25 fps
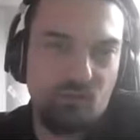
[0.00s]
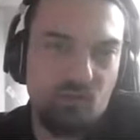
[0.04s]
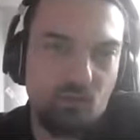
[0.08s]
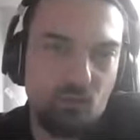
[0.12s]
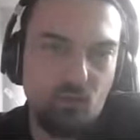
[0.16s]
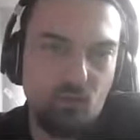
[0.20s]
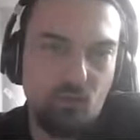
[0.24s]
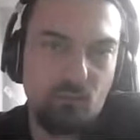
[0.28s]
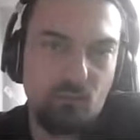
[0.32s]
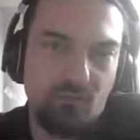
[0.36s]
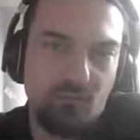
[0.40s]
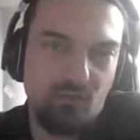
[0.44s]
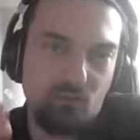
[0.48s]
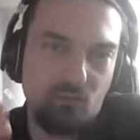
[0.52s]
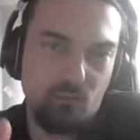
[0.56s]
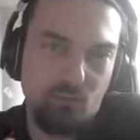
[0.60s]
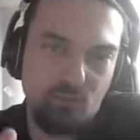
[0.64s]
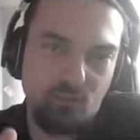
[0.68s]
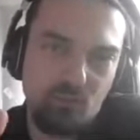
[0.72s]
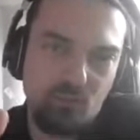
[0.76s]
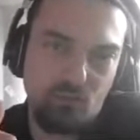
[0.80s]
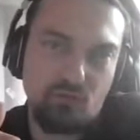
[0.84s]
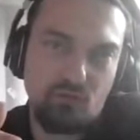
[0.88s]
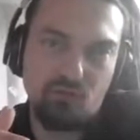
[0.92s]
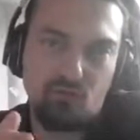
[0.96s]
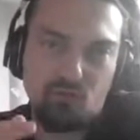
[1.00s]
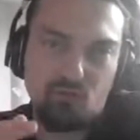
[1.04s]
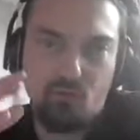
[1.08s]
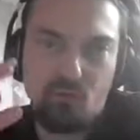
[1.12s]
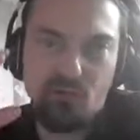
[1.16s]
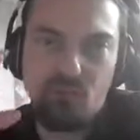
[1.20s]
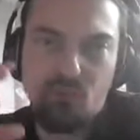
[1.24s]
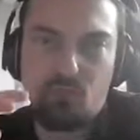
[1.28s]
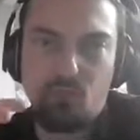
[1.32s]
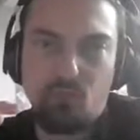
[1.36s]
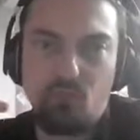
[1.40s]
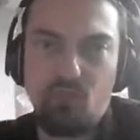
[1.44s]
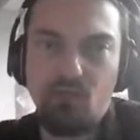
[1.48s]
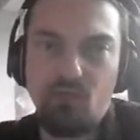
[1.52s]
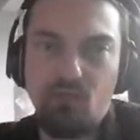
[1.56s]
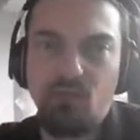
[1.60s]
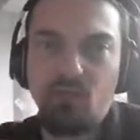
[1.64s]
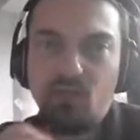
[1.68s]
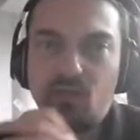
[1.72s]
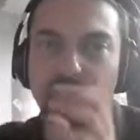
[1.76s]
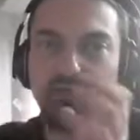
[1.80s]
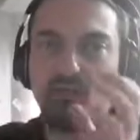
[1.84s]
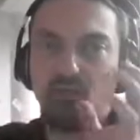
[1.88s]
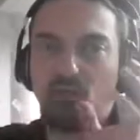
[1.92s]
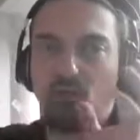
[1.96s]
Only when you measure the first one,
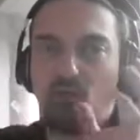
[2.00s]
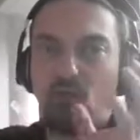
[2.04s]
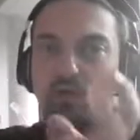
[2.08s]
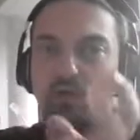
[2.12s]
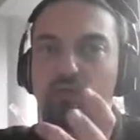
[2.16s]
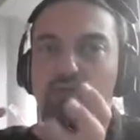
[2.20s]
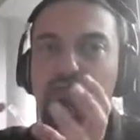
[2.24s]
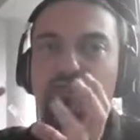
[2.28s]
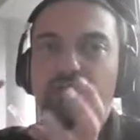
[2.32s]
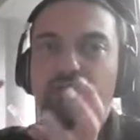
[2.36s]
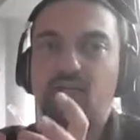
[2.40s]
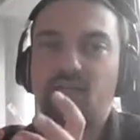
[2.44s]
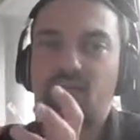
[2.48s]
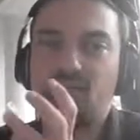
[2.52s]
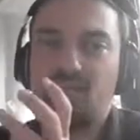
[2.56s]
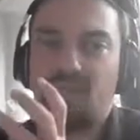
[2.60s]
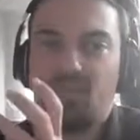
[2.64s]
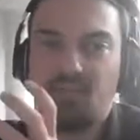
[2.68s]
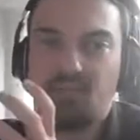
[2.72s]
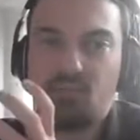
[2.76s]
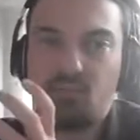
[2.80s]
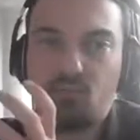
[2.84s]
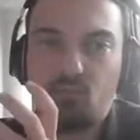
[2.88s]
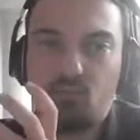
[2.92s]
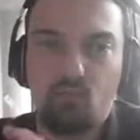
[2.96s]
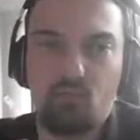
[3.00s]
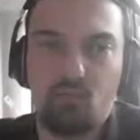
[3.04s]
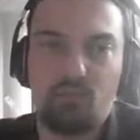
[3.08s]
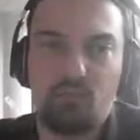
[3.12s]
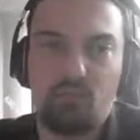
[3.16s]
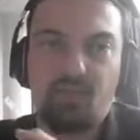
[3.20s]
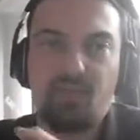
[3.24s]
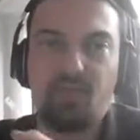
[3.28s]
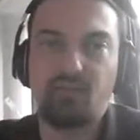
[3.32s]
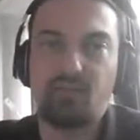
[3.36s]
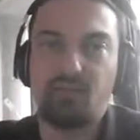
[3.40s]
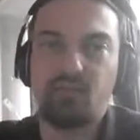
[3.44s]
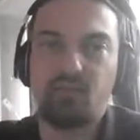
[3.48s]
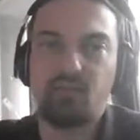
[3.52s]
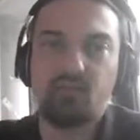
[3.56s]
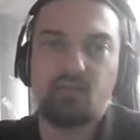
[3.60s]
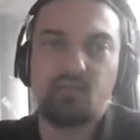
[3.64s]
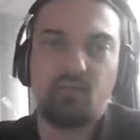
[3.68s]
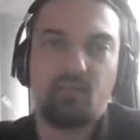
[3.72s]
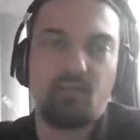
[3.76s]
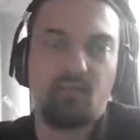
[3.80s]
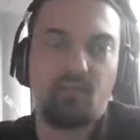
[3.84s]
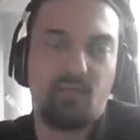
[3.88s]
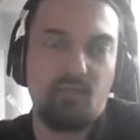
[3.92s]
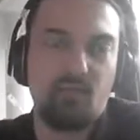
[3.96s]
also the second one gets
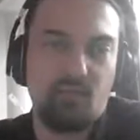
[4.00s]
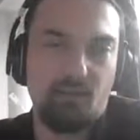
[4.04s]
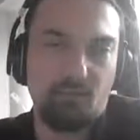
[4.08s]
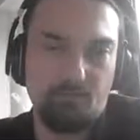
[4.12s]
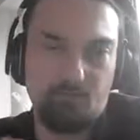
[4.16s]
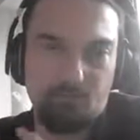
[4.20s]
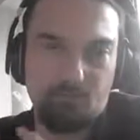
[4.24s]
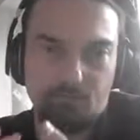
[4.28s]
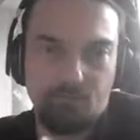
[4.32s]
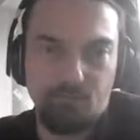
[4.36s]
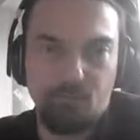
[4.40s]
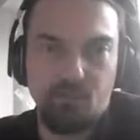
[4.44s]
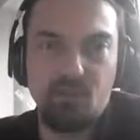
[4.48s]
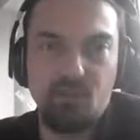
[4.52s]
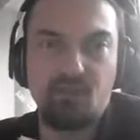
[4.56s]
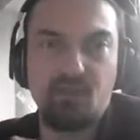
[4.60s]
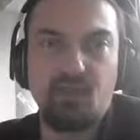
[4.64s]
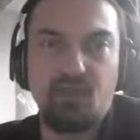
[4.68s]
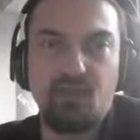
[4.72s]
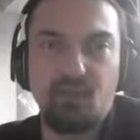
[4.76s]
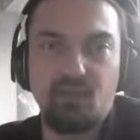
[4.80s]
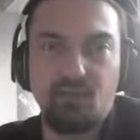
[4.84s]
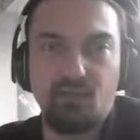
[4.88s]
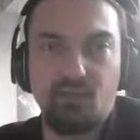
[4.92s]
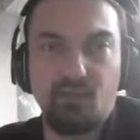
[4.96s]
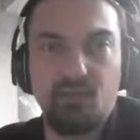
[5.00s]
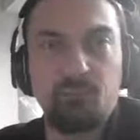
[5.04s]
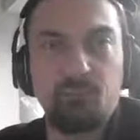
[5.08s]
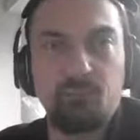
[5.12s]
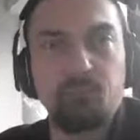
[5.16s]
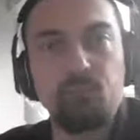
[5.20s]
this color.